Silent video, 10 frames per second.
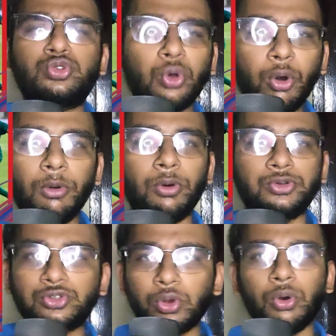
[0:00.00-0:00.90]
So
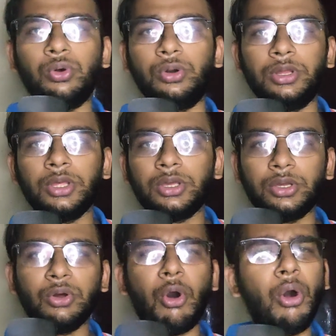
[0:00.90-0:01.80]
good.
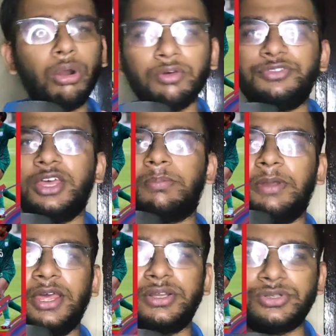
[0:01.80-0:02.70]
All of their
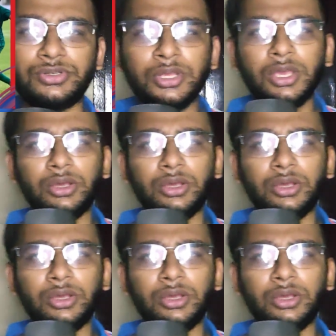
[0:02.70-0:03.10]
players,